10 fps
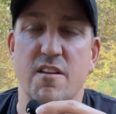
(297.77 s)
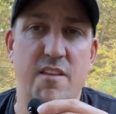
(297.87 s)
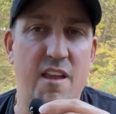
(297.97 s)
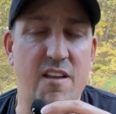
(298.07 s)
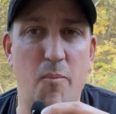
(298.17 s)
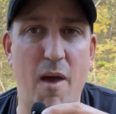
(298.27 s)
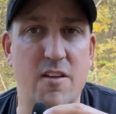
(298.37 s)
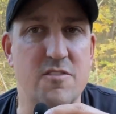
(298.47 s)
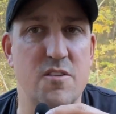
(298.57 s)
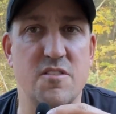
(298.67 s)
Think
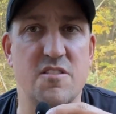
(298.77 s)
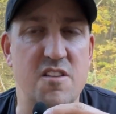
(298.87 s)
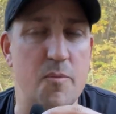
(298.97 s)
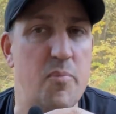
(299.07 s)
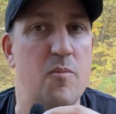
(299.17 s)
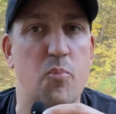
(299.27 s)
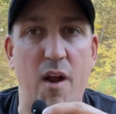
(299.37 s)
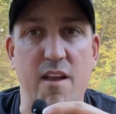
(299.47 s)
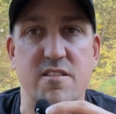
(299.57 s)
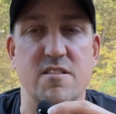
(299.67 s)
about your shipping prices.